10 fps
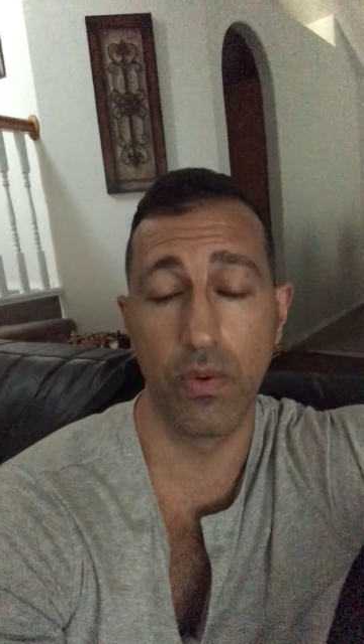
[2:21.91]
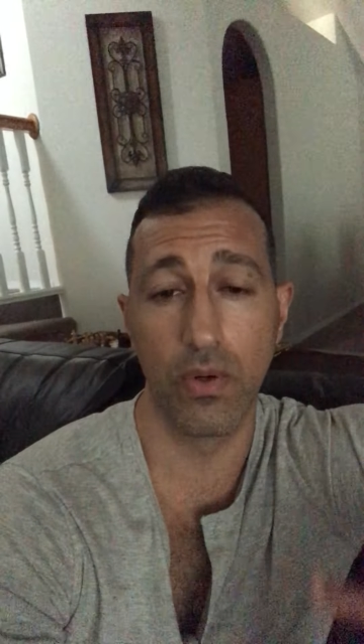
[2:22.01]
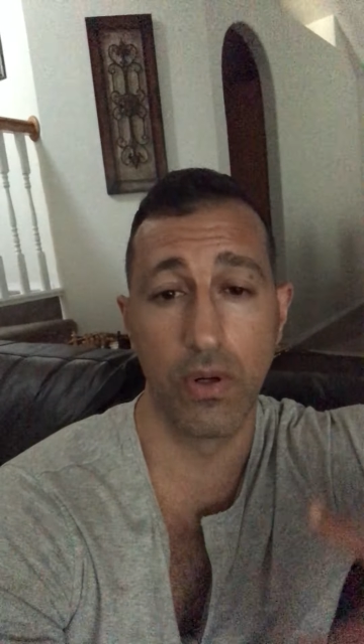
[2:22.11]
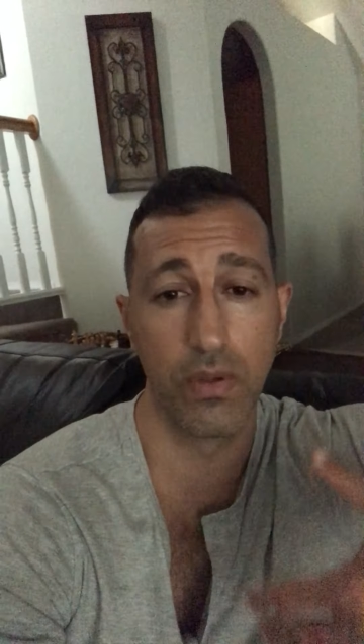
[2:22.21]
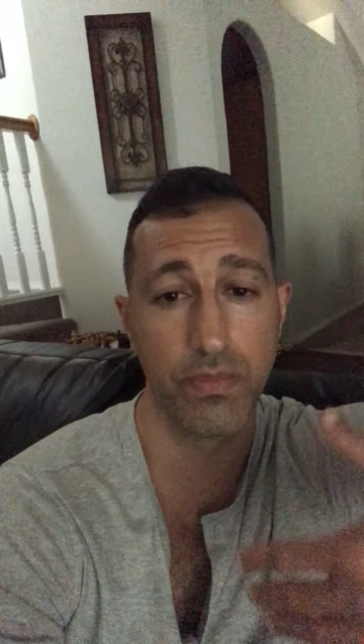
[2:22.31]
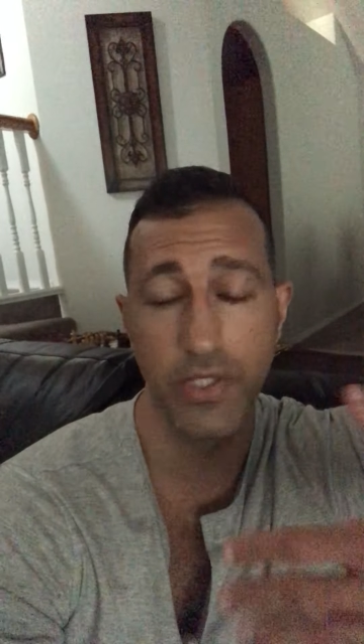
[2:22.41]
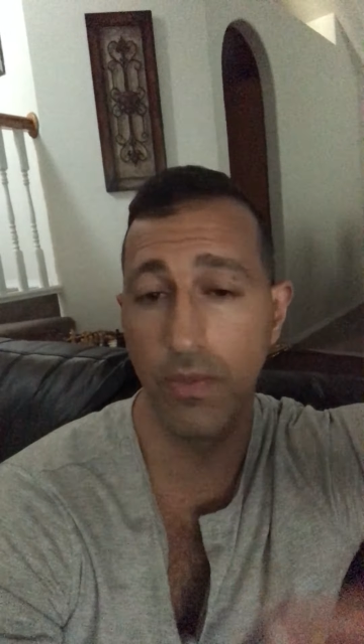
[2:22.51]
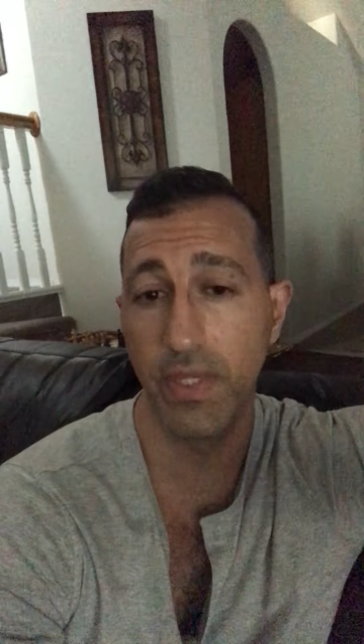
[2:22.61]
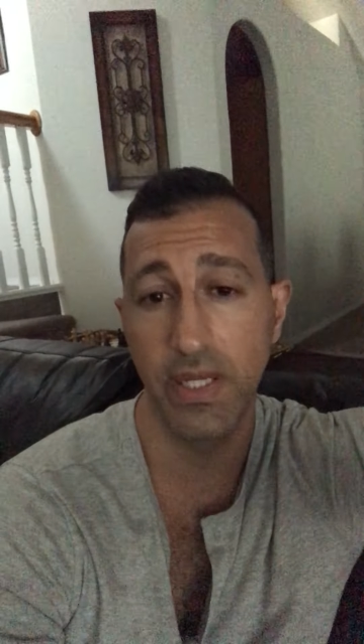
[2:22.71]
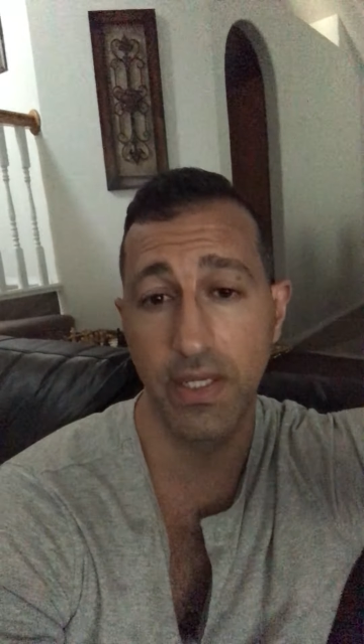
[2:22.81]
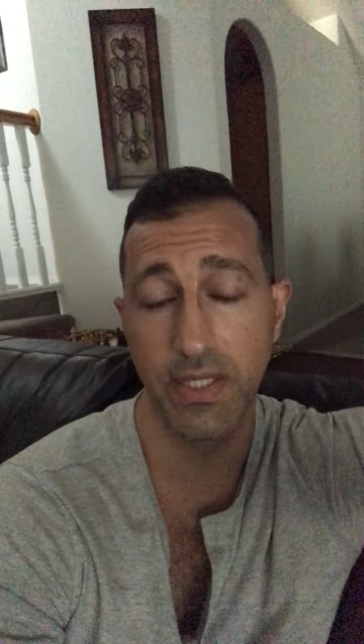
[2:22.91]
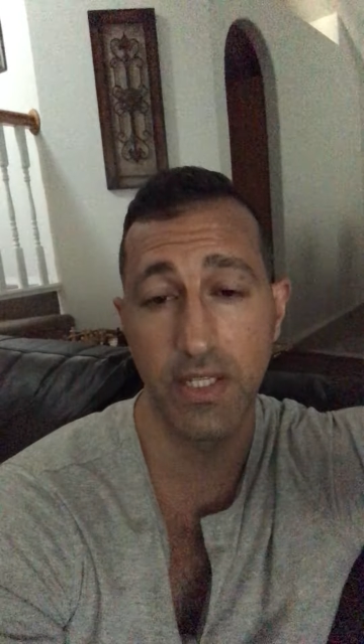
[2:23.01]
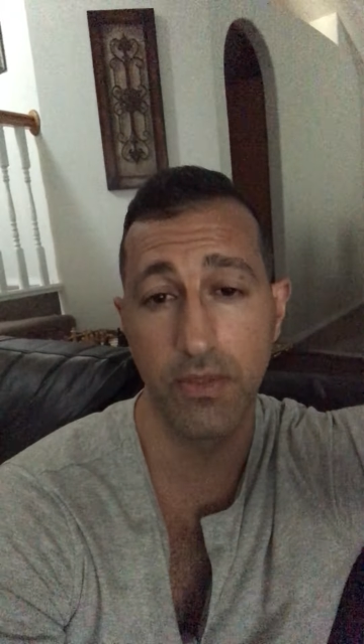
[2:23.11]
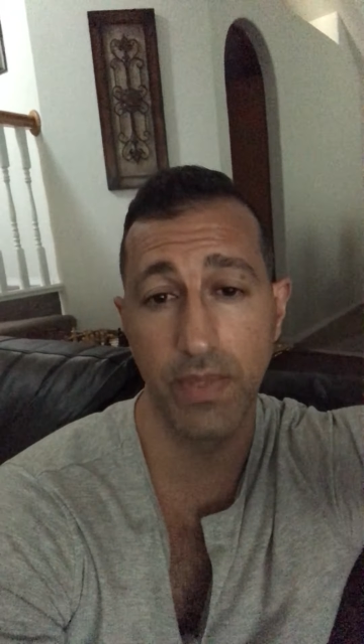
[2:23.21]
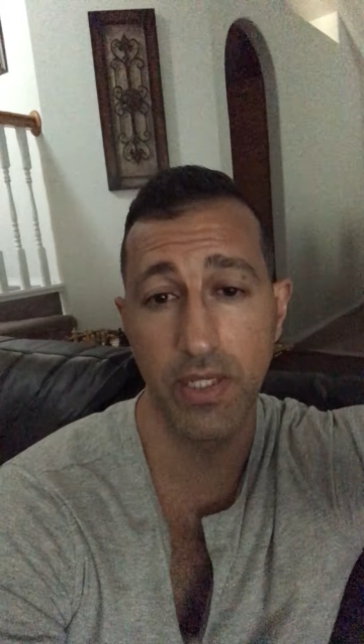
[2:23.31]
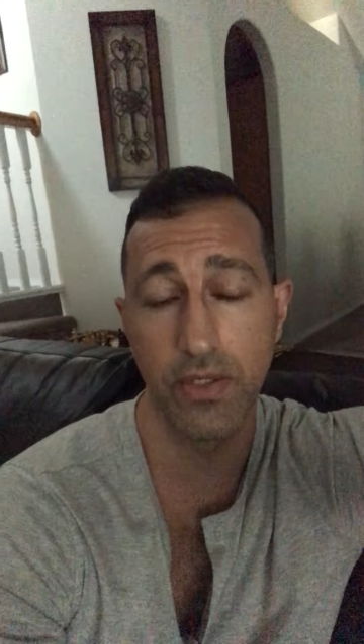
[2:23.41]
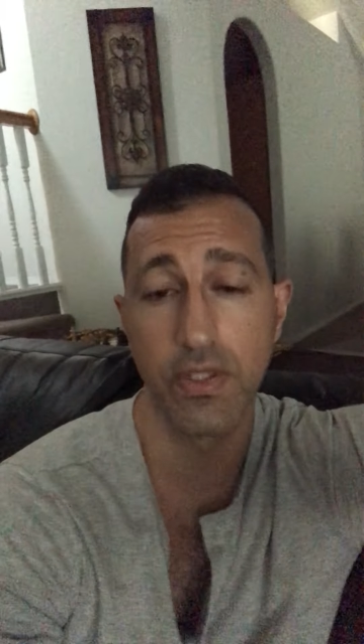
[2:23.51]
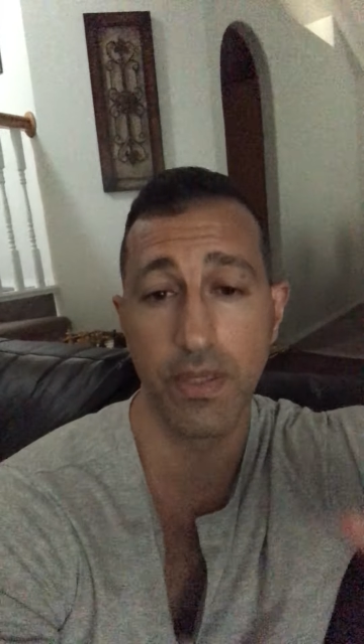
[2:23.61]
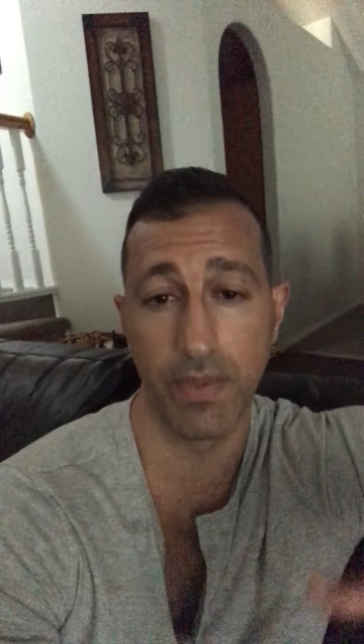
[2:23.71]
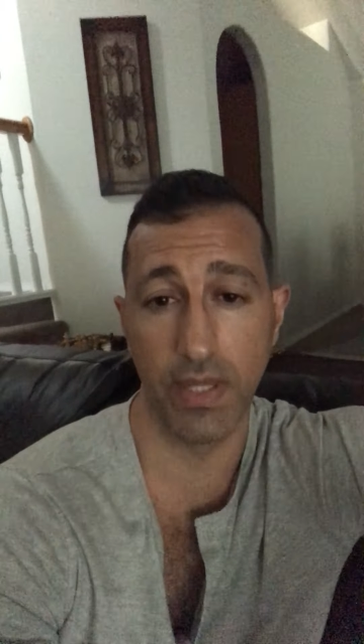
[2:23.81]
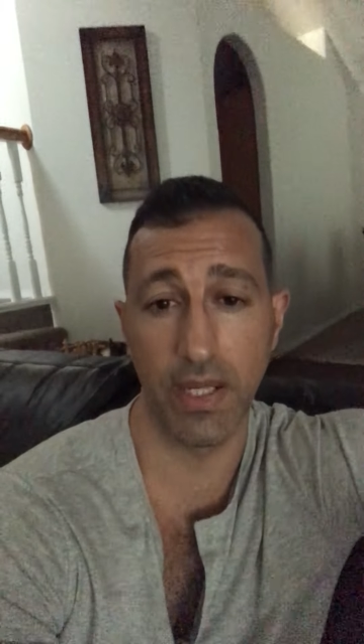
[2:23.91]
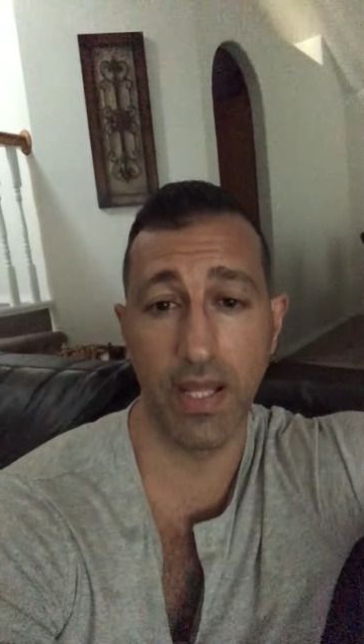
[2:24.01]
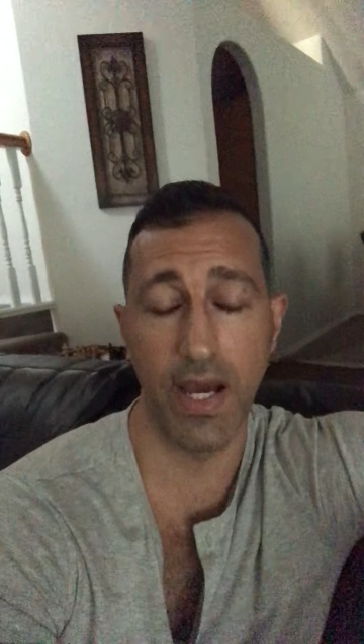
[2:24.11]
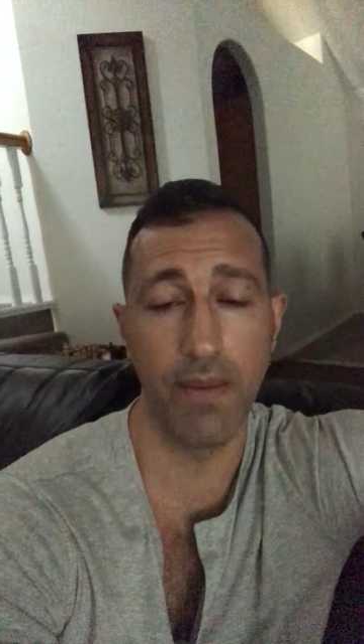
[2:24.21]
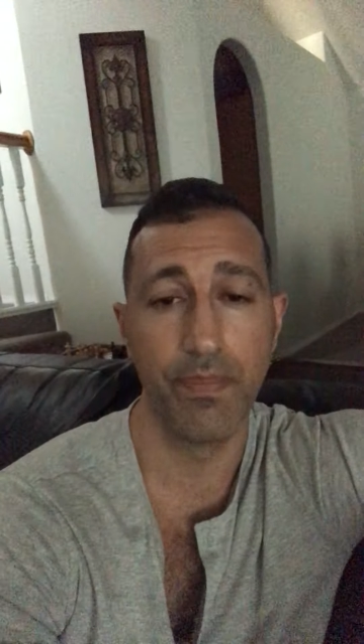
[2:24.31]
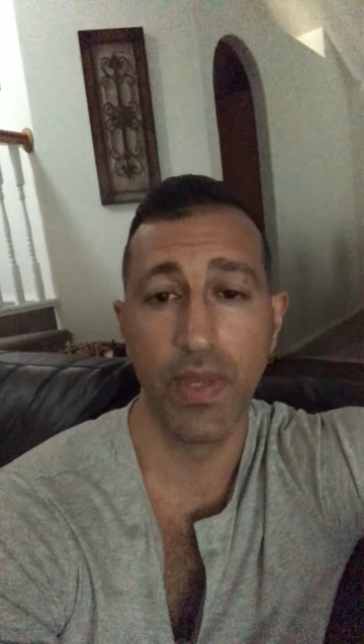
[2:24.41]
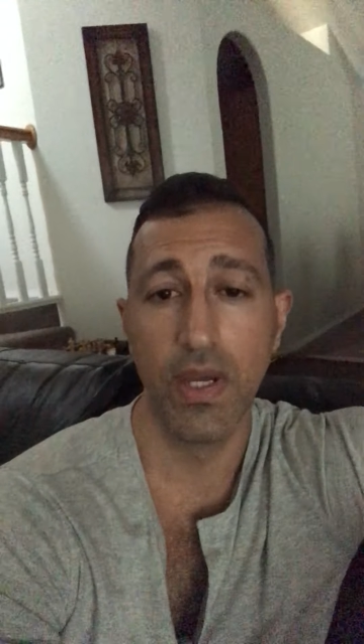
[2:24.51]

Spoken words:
or COPD exacerbation or something like that.